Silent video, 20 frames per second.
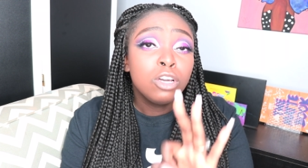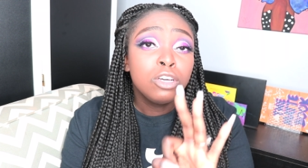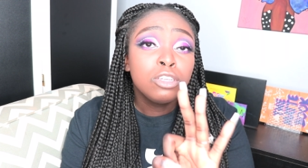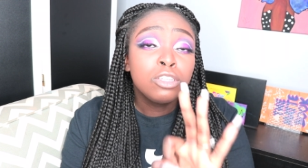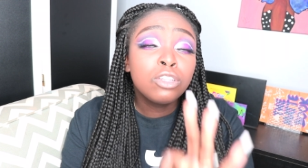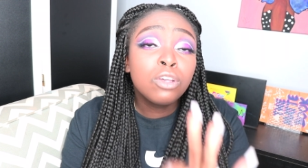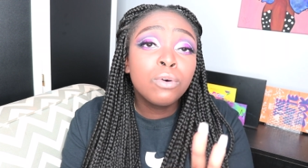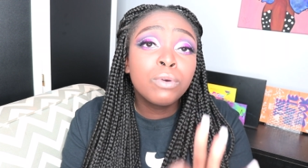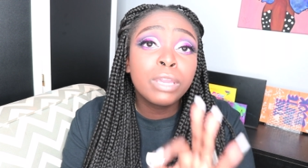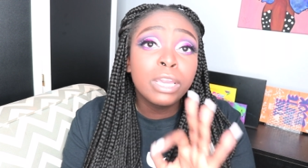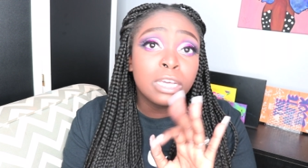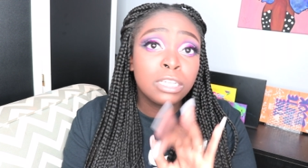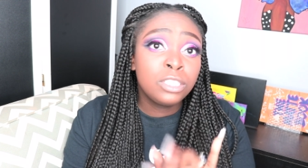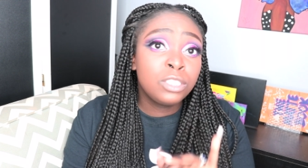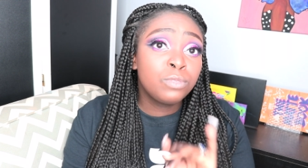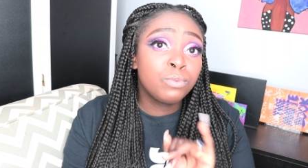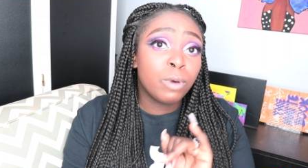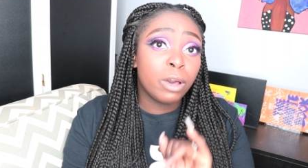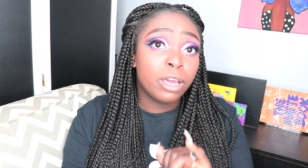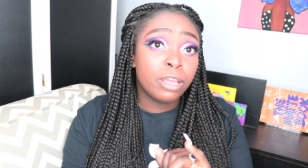So
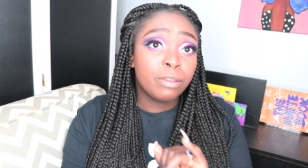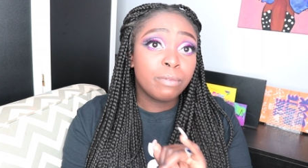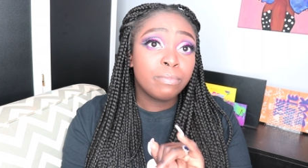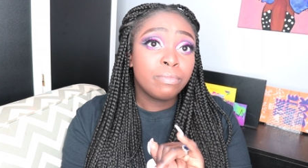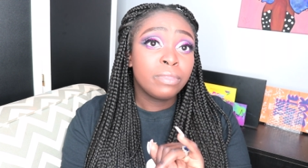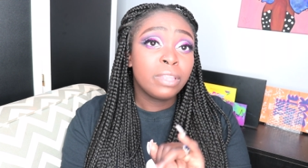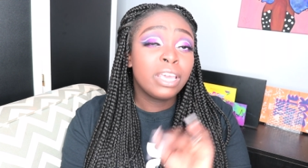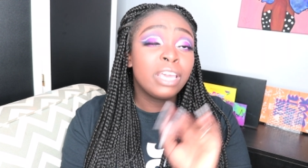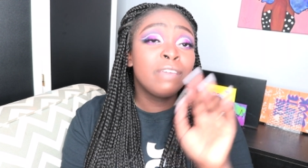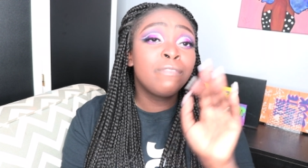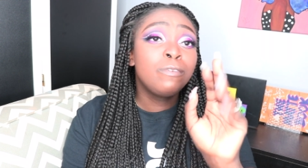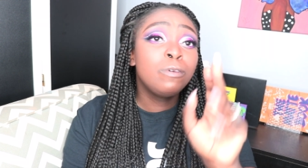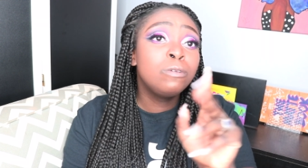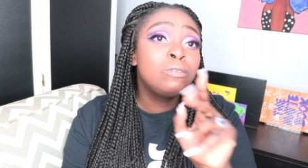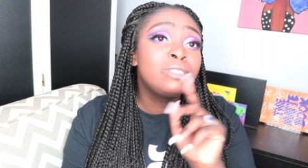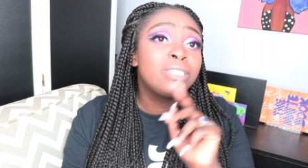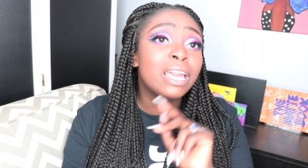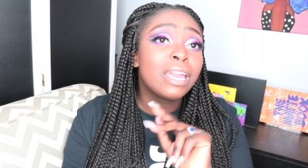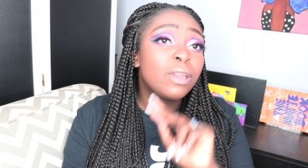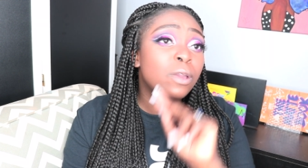guess what? If you
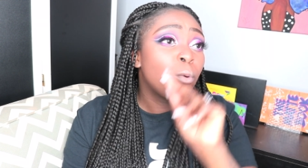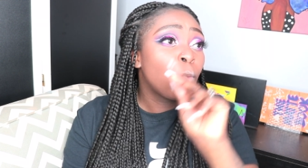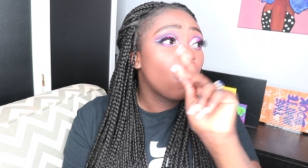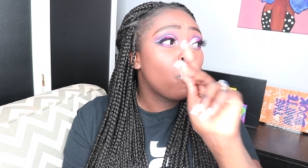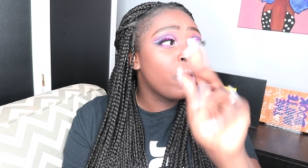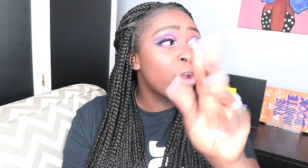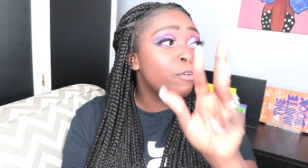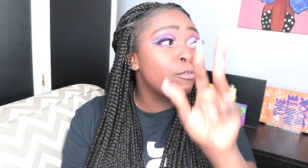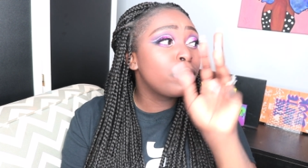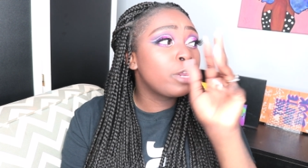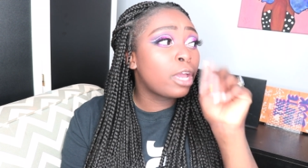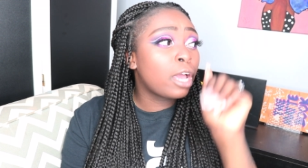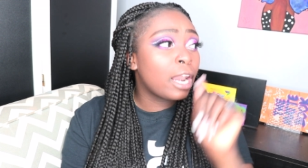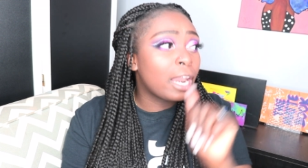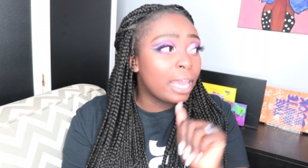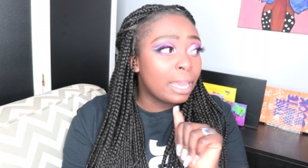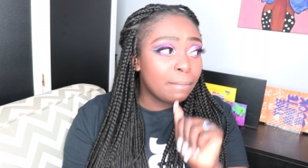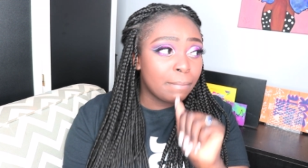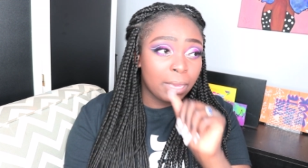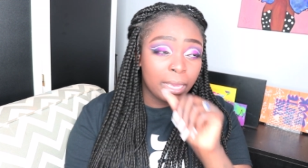say we're
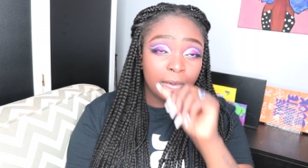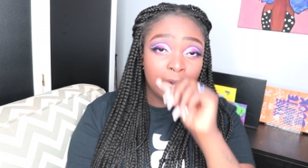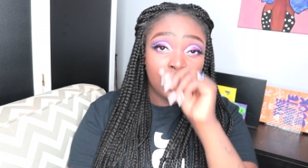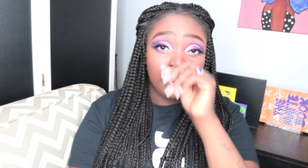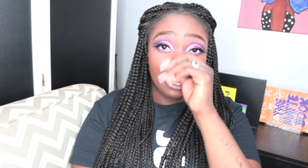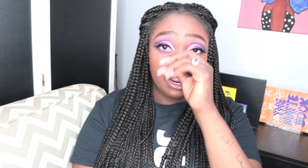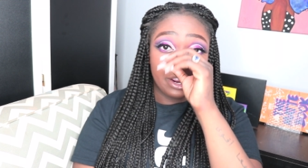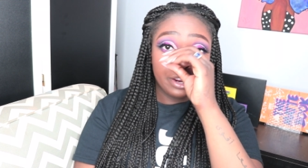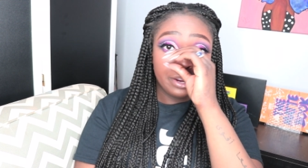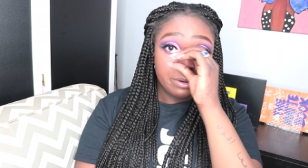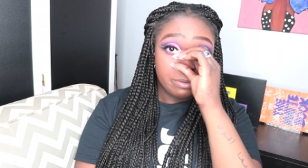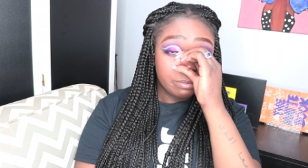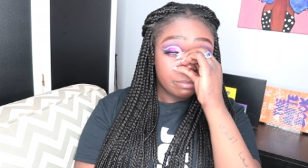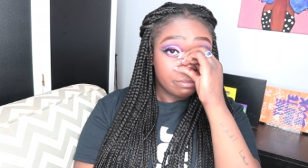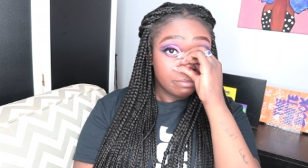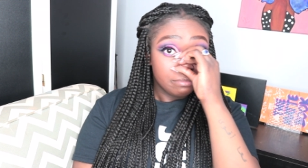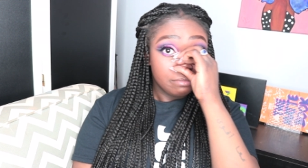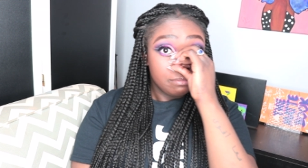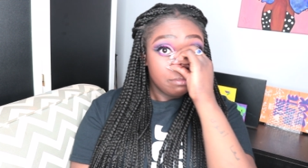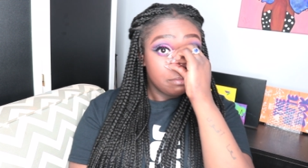reclaiming here,
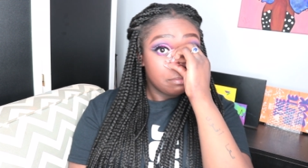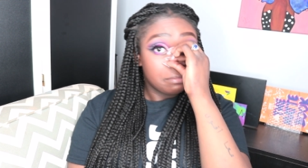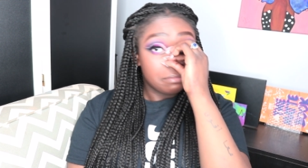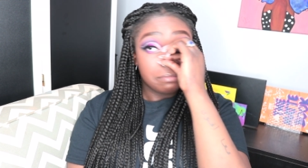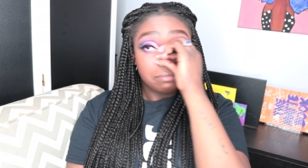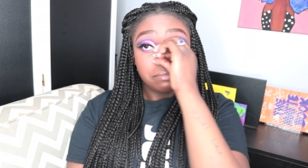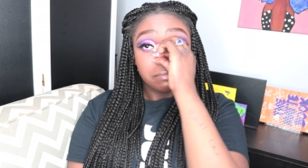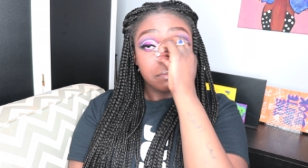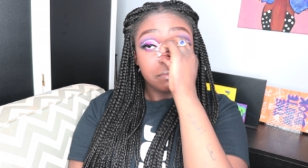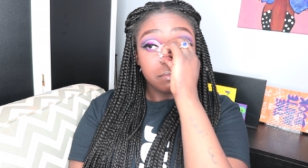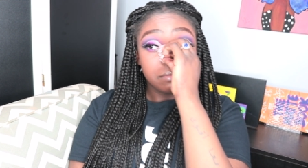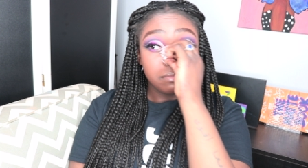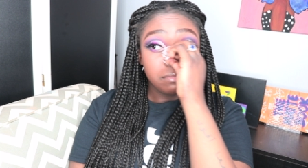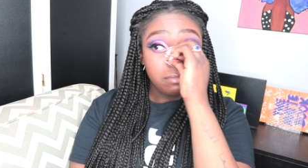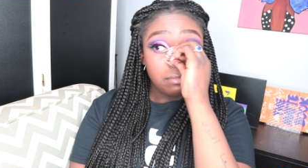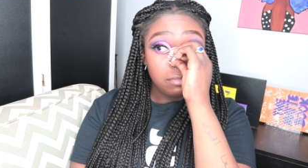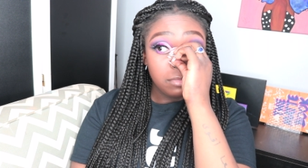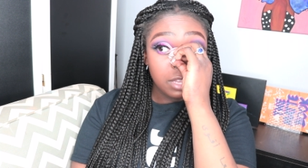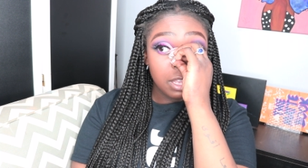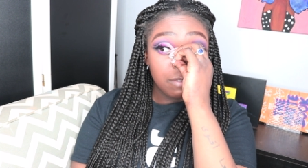
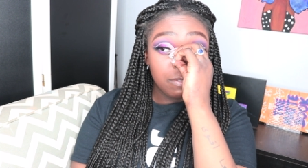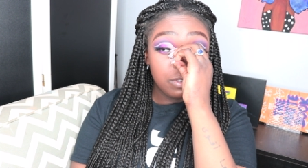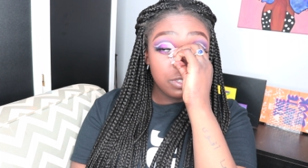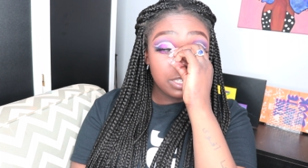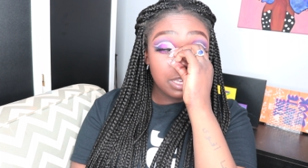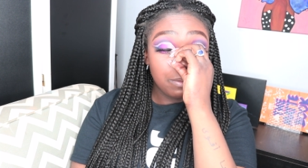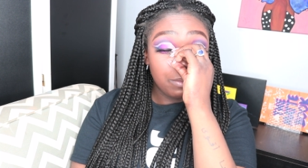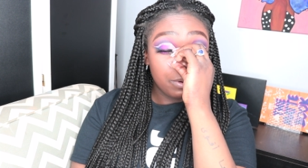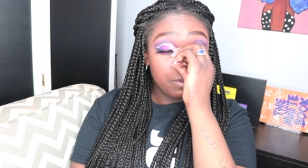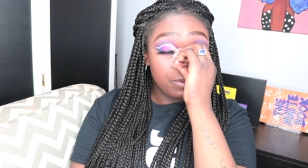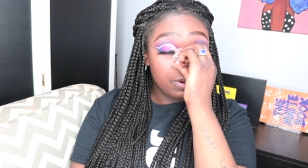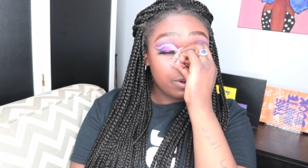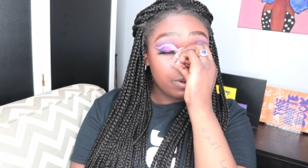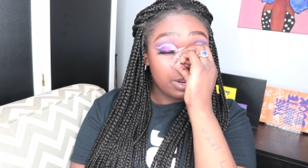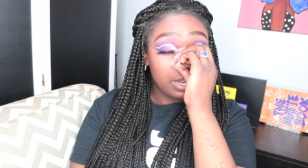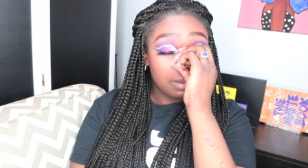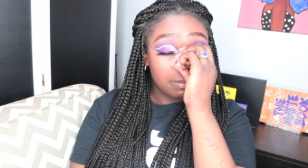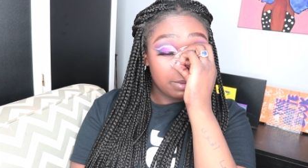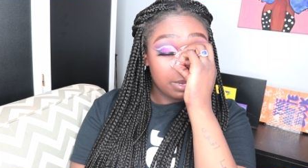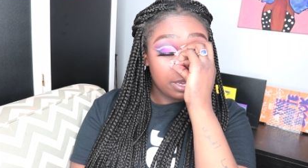if you say we're
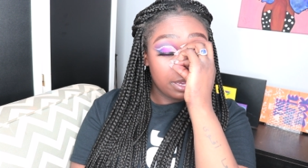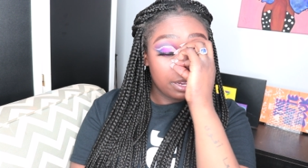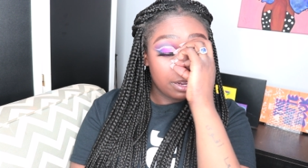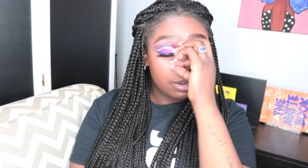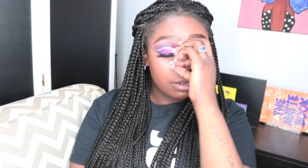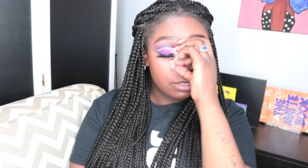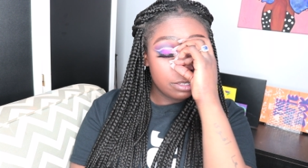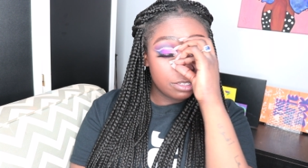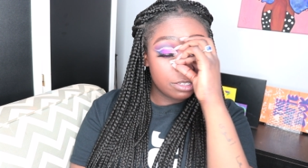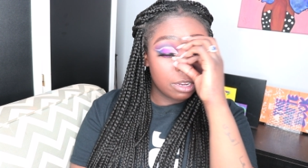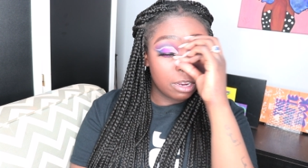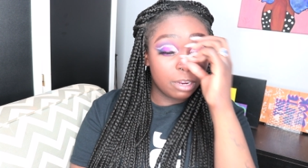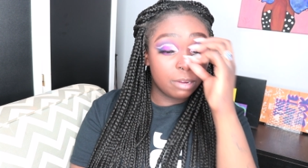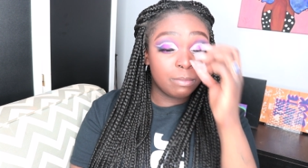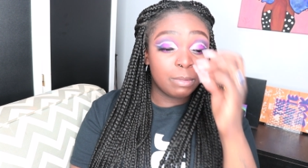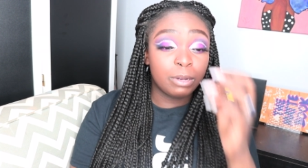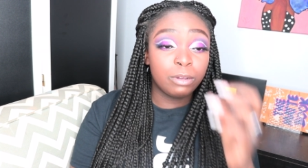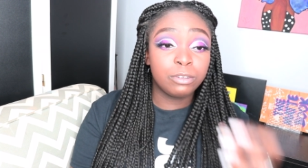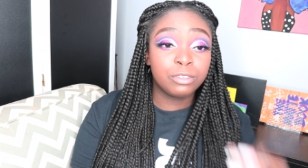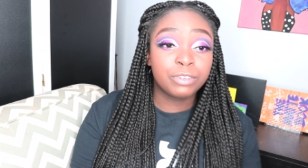reclaiming here, sorry,
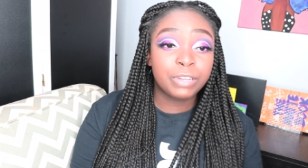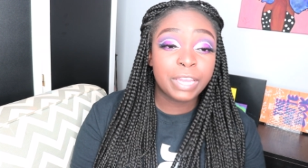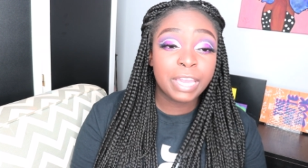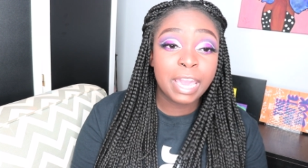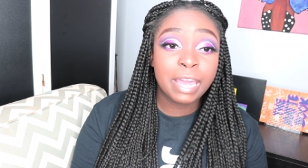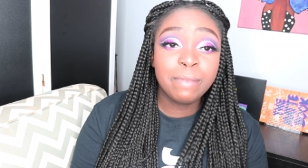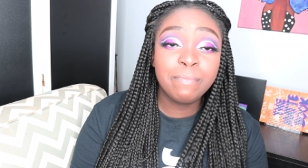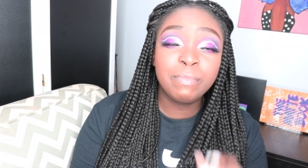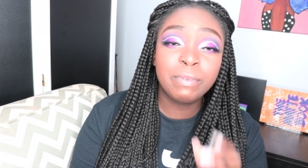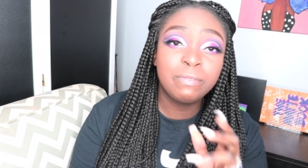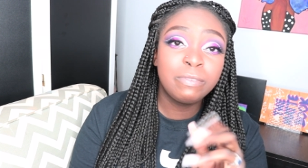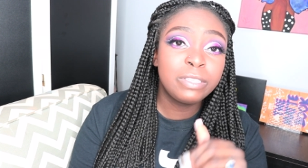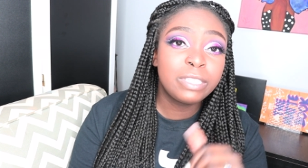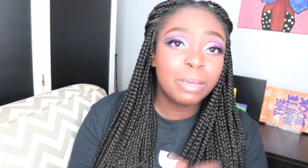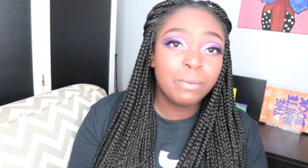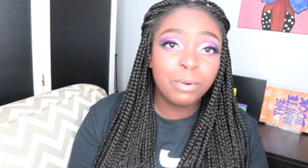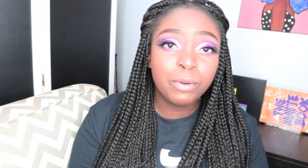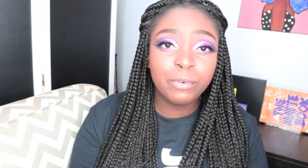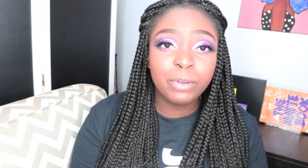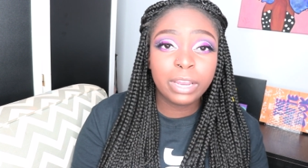my nose ring again. If you
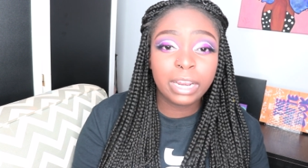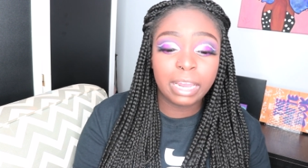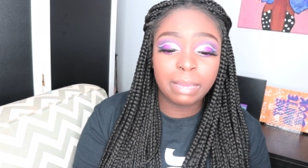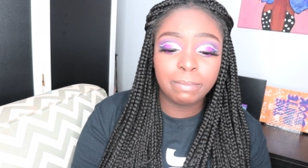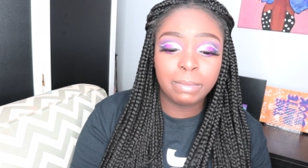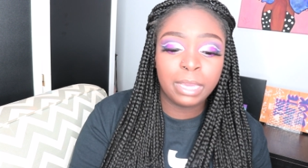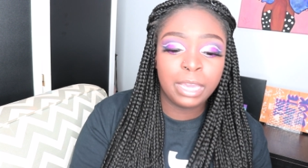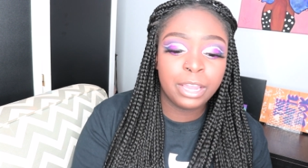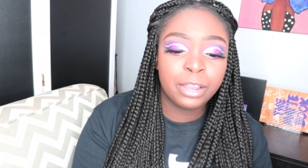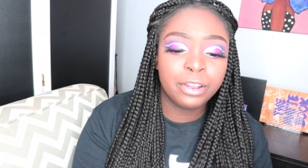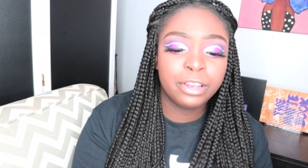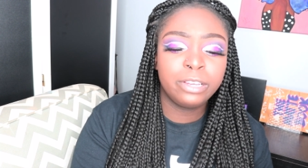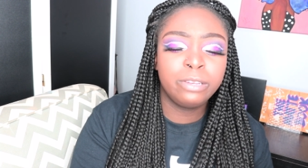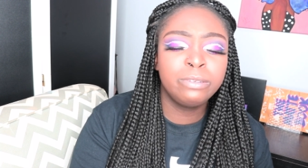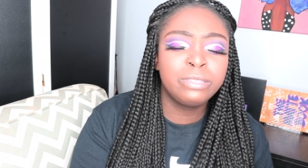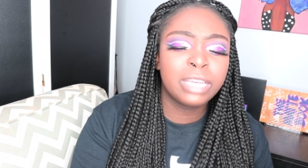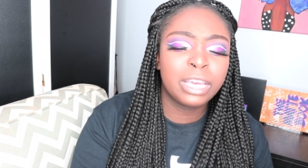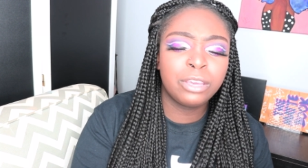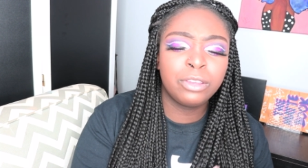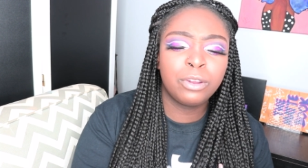say we're reclaiming here and
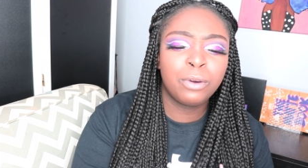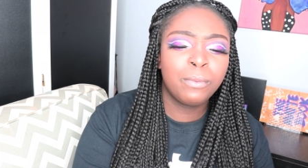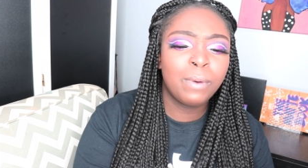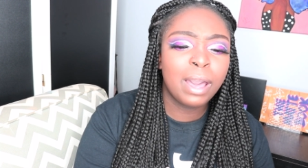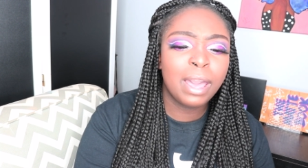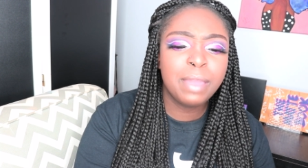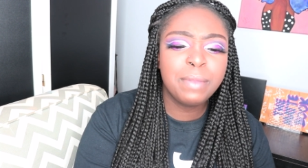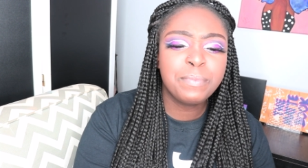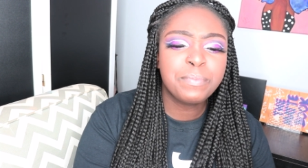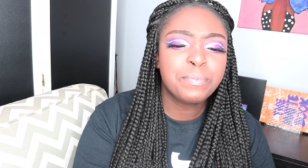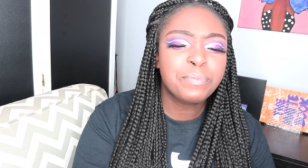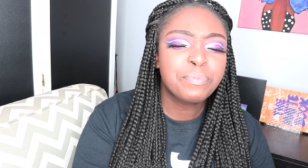you say, you know what?